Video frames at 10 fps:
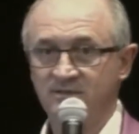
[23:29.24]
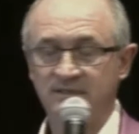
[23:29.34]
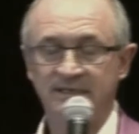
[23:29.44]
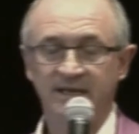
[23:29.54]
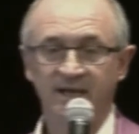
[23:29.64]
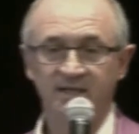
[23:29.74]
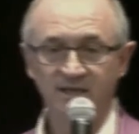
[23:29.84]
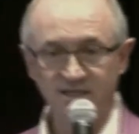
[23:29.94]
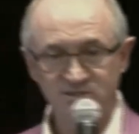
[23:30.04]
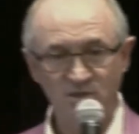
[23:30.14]
And
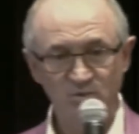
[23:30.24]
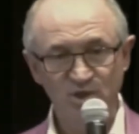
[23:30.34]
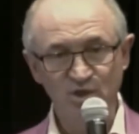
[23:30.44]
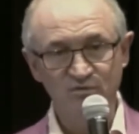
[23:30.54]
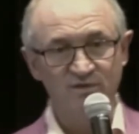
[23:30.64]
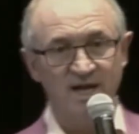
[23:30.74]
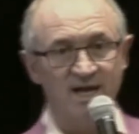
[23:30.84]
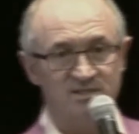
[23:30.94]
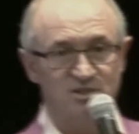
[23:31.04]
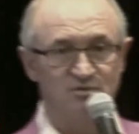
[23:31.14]
so you've got
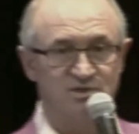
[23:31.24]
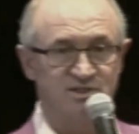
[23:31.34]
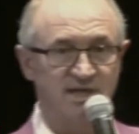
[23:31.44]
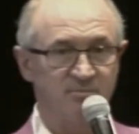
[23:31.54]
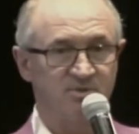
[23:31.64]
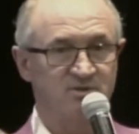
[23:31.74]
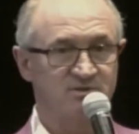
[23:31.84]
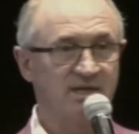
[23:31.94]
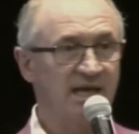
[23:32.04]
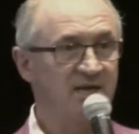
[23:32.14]
to step your
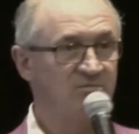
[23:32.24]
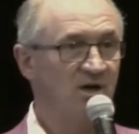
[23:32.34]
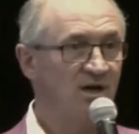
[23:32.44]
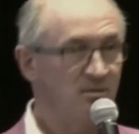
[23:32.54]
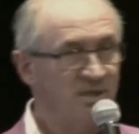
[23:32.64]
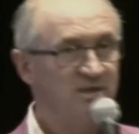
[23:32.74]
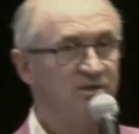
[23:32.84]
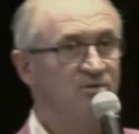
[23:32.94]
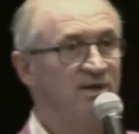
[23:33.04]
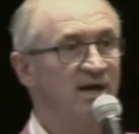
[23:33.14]
game up. You've
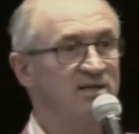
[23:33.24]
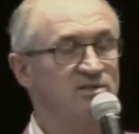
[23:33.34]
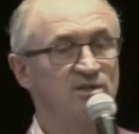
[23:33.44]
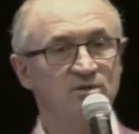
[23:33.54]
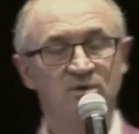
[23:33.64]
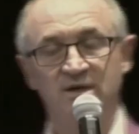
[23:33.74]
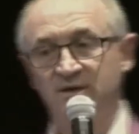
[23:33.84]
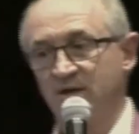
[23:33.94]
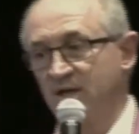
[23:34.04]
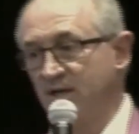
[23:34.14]
got to
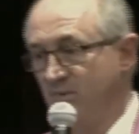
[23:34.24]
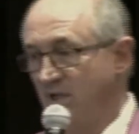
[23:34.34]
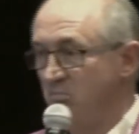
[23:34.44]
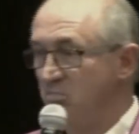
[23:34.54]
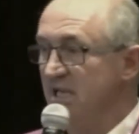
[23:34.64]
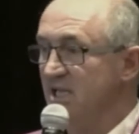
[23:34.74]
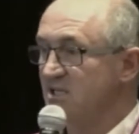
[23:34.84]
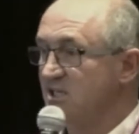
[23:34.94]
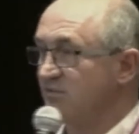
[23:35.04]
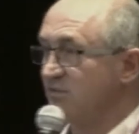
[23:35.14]
be a
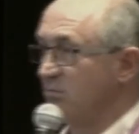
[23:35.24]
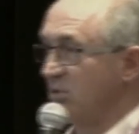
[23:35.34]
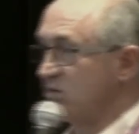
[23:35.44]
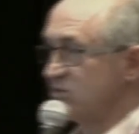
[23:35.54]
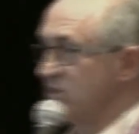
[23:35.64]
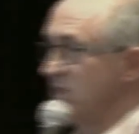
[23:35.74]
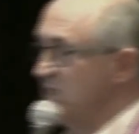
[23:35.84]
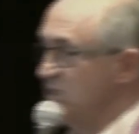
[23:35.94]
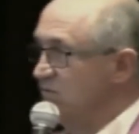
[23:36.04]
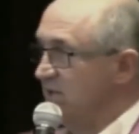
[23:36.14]
different person.
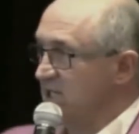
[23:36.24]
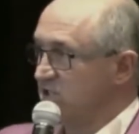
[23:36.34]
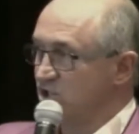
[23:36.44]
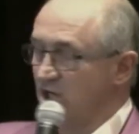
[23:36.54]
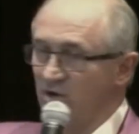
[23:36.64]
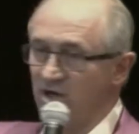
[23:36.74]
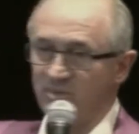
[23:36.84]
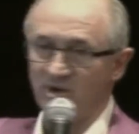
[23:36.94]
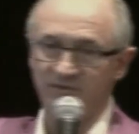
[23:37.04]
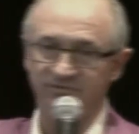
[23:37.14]
You've got to show up on a
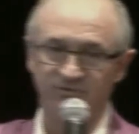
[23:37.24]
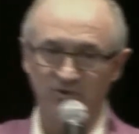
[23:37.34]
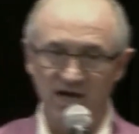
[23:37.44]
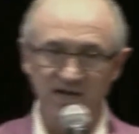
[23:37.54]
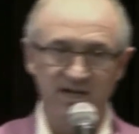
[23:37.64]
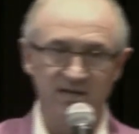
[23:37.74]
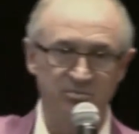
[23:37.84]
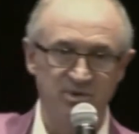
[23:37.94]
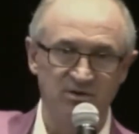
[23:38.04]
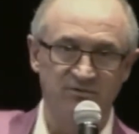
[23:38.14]
Friday,
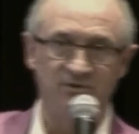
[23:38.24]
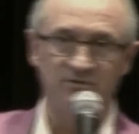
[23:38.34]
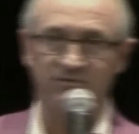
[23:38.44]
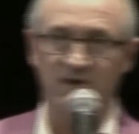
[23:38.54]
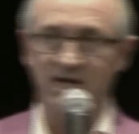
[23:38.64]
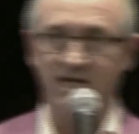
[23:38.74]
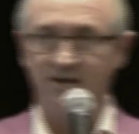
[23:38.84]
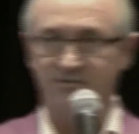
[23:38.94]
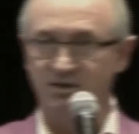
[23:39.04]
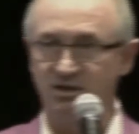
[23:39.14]
beautiful Friday
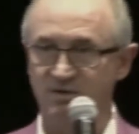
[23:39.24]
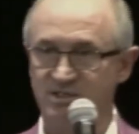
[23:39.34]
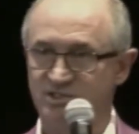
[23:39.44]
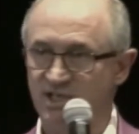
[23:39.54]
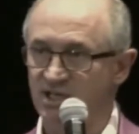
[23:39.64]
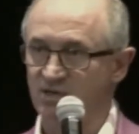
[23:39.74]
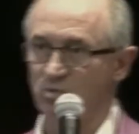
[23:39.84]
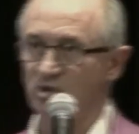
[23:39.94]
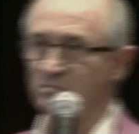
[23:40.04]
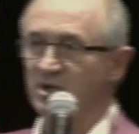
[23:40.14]
afternoon, and sit in a
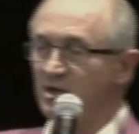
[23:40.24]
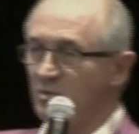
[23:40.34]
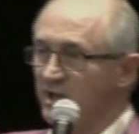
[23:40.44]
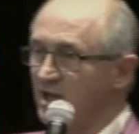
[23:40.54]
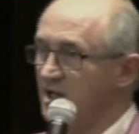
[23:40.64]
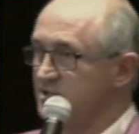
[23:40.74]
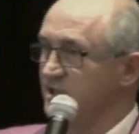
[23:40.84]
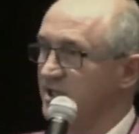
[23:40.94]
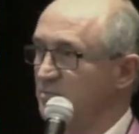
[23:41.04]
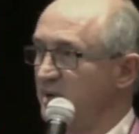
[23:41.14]
room when 100 other
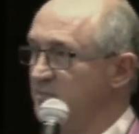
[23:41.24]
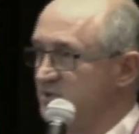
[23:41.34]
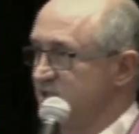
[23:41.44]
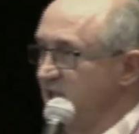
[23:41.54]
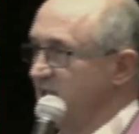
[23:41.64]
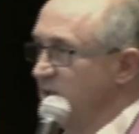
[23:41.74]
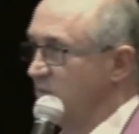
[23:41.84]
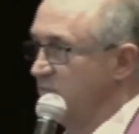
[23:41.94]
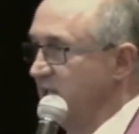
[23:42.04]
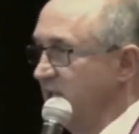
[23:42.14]
people said they would
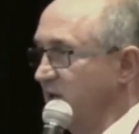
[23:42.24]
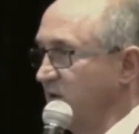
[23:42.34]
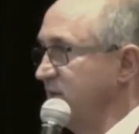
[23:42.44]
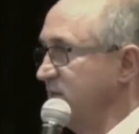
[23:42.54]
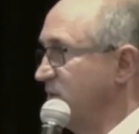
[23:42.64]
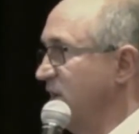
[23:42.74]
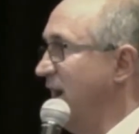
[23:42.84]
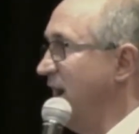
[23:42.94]
be here, and they're not.